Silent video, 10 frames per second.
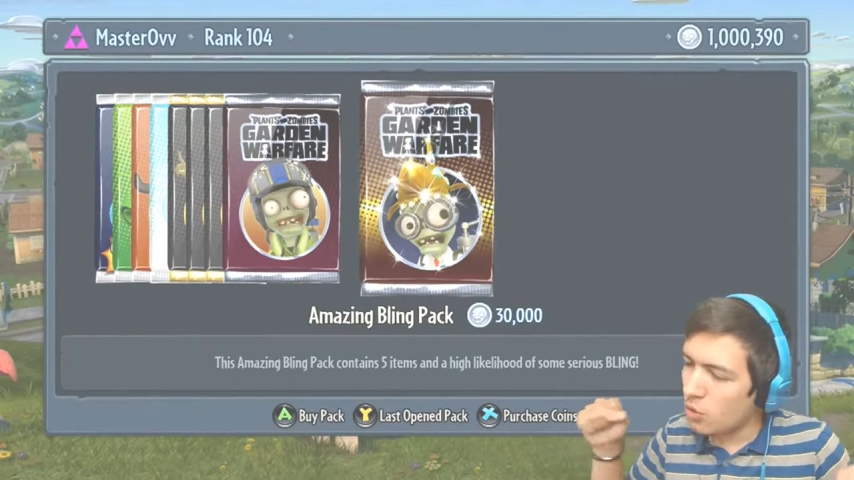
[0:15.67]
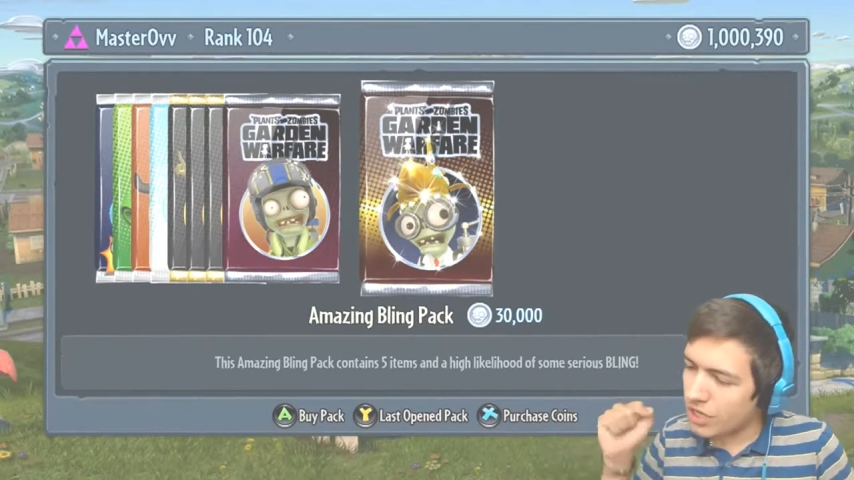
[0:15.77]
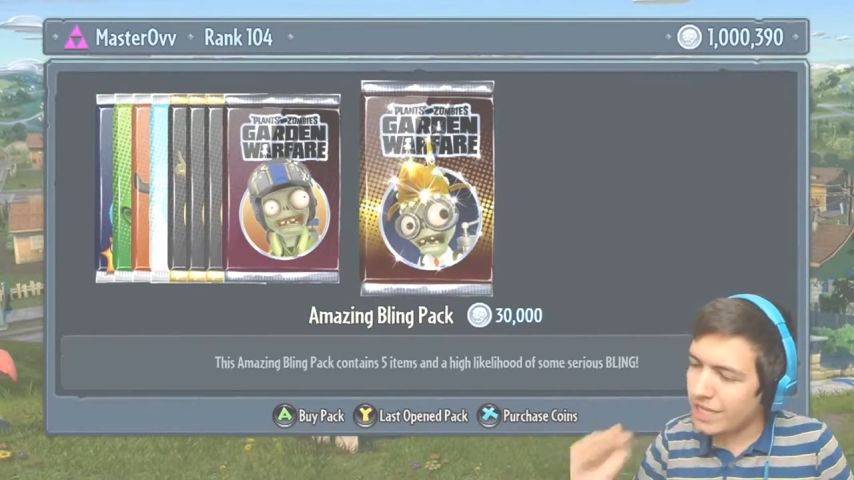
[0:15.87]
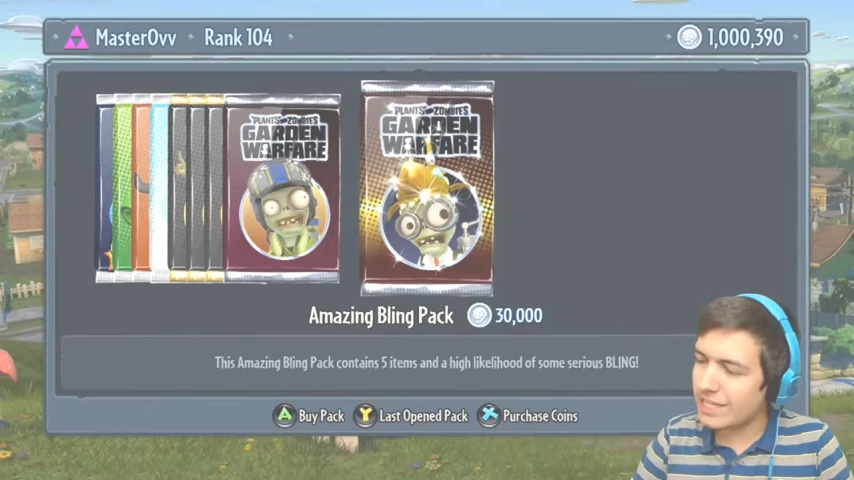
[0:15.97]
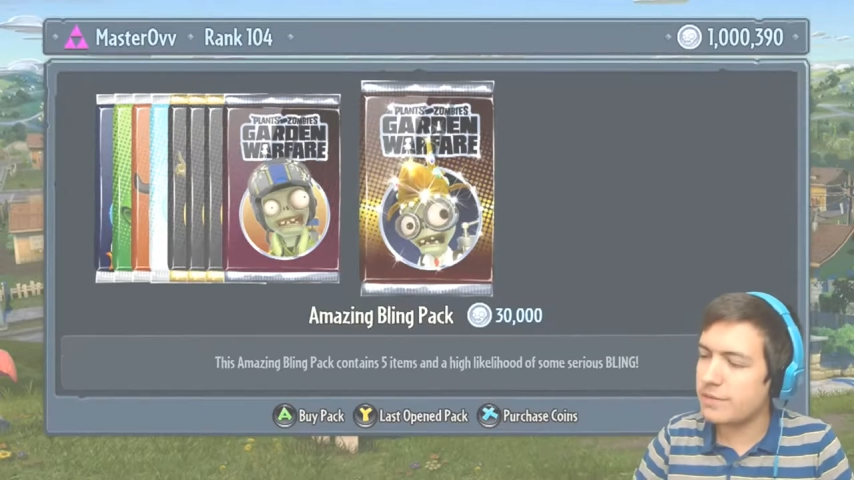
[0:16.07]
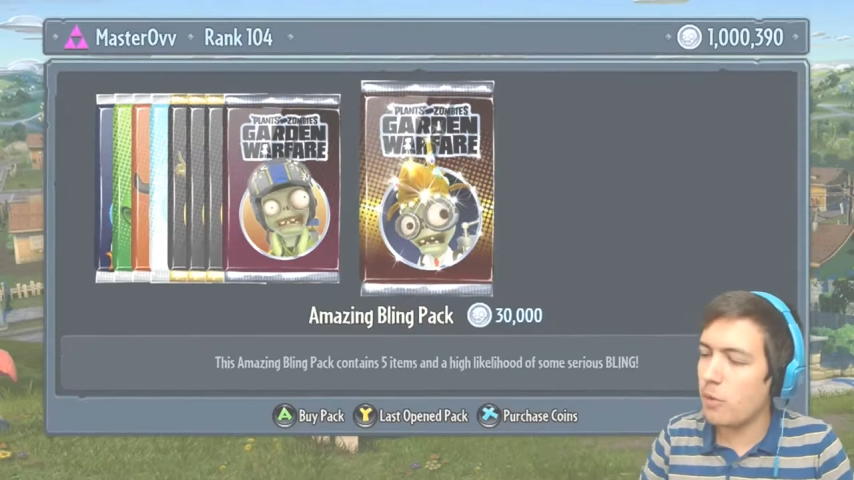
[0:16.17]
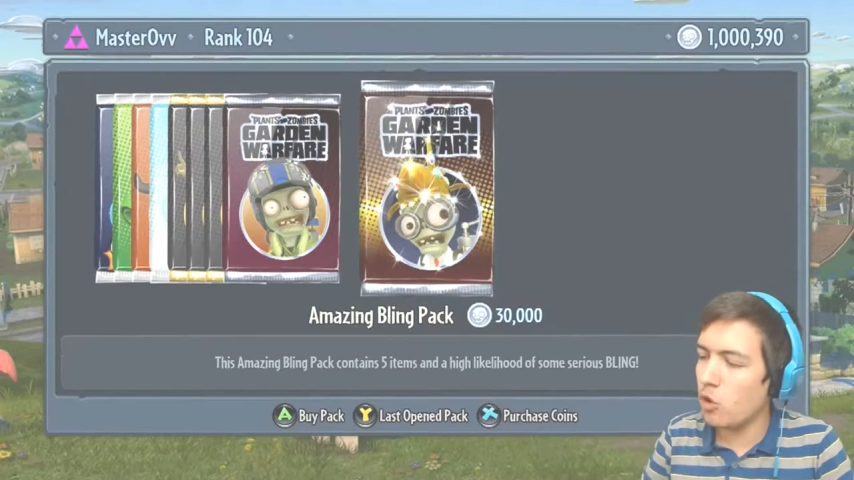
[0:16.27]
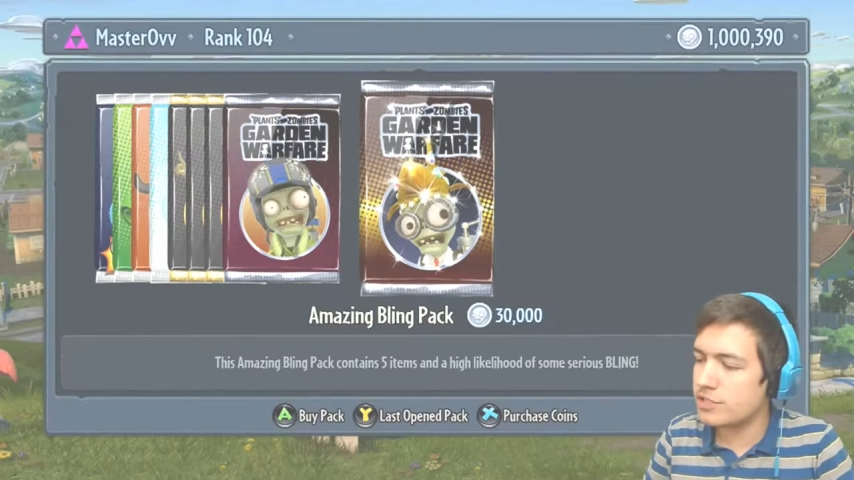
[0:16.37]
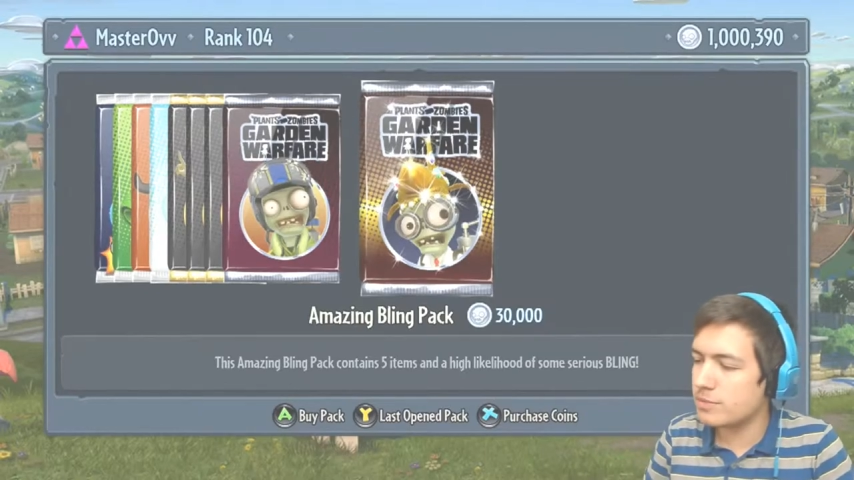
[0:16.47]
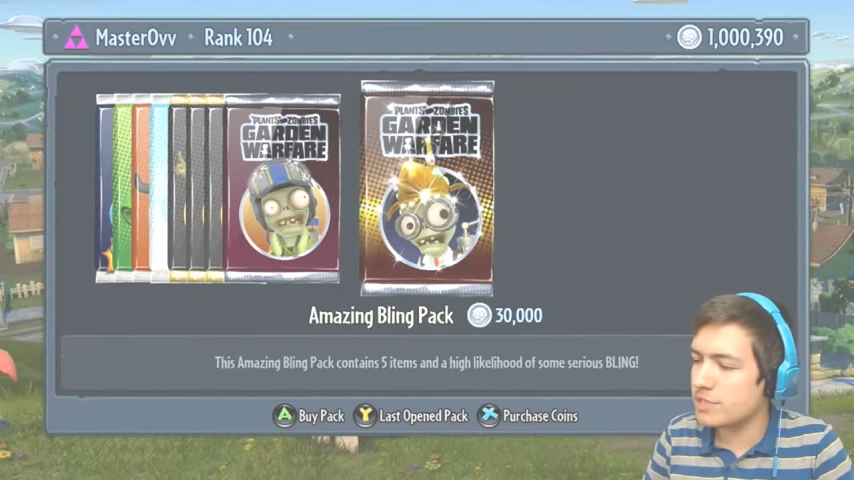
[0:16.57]
We're going to get some
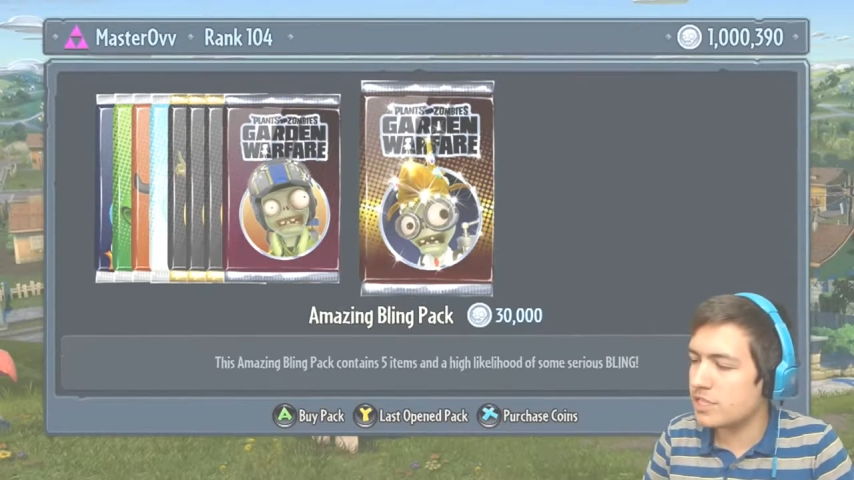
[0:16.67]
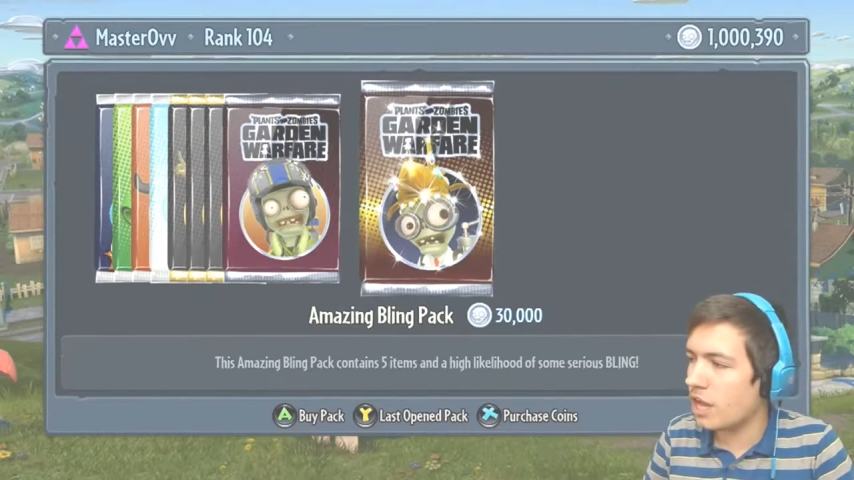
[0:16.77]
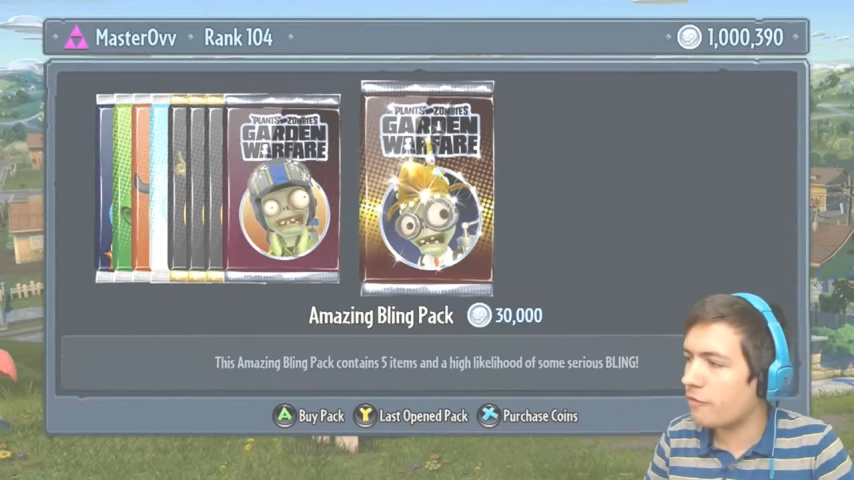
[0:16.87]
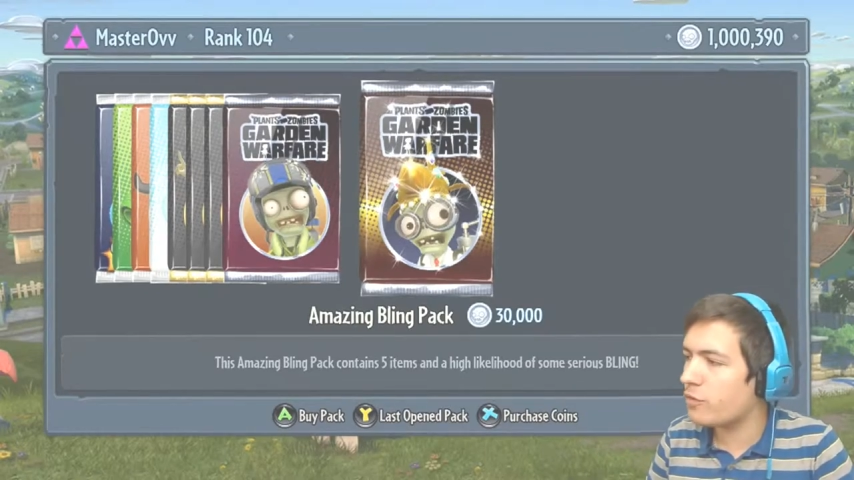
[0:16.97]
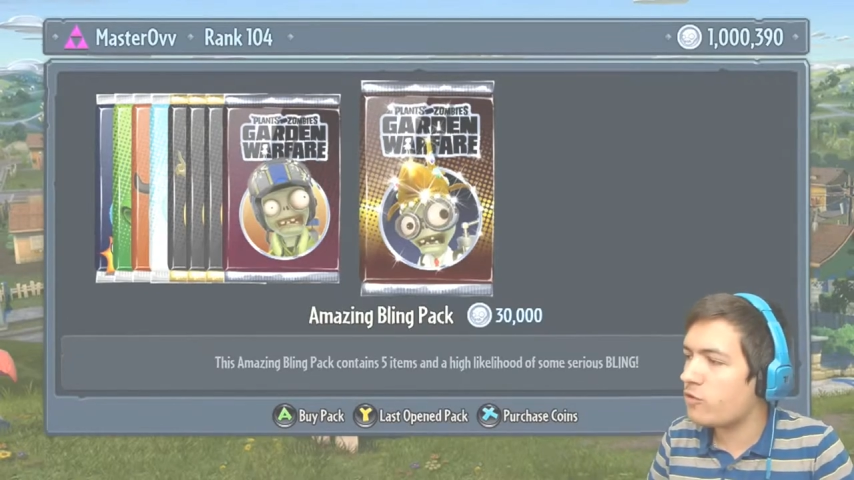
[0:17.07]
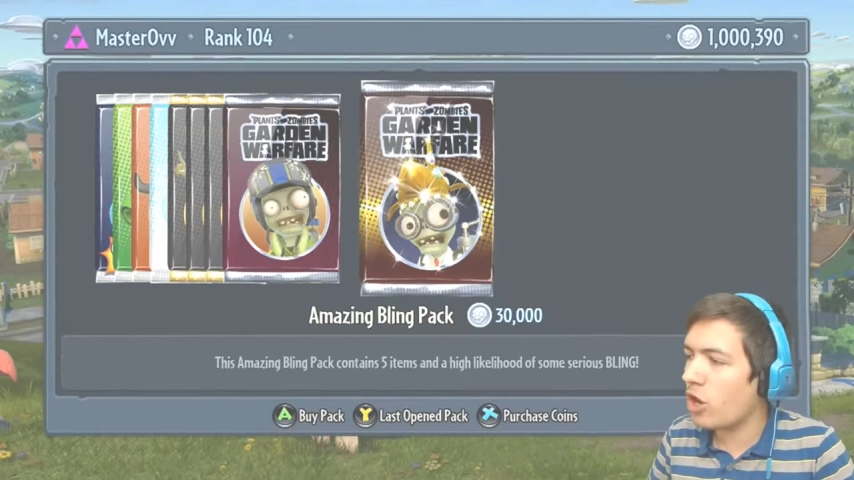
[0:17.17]
awesome stuff.